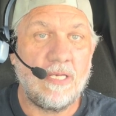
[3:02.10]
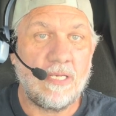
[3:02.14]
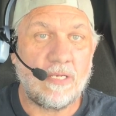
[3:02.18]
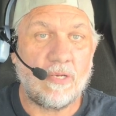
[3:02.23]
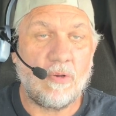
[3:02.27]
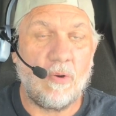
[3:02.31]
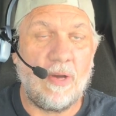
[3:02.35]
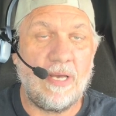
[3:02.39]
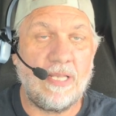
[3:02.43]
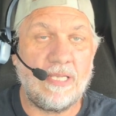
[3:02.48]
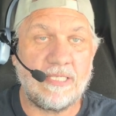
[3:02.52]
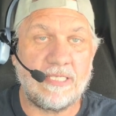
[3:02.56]

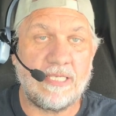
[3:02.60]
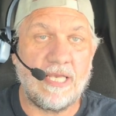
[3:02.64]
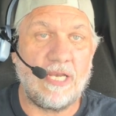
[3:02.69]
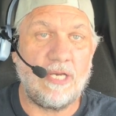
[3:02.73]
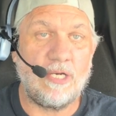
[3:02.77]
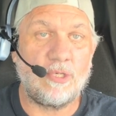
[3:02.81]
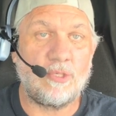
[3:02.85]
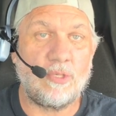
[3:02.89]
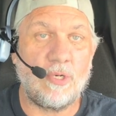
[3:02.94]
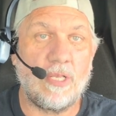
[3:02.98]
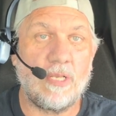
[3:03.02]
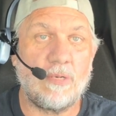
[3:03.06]
go ahead and set
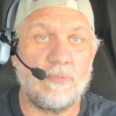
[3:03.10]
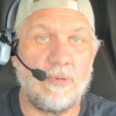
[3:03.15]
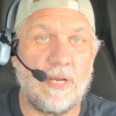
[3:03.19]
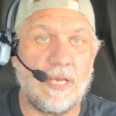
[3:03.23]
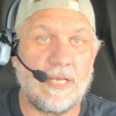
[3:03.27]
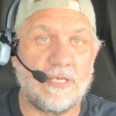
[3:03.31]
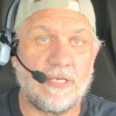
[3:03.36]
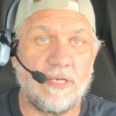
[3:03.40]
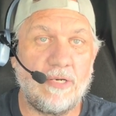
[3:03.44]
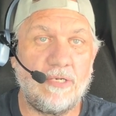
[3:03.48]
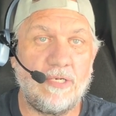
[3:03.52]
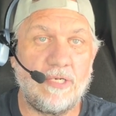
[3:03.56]
your trailer
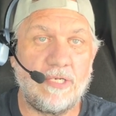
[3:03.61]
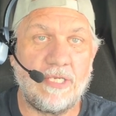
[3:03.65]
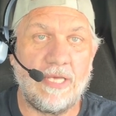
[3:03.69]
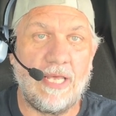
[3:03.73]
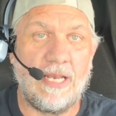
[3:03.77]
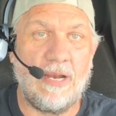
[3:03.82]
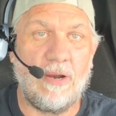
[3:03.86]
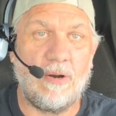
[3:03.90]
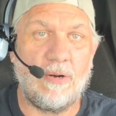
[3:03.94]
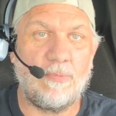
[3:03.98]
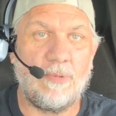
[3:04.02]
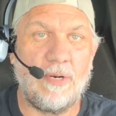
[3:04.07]
brake during your
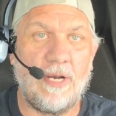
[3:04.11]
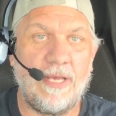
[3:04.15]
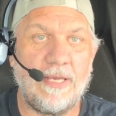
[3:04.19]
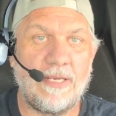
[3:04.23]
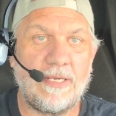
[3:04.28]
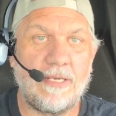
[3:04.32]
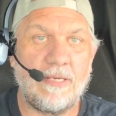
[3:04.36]
10-hour break.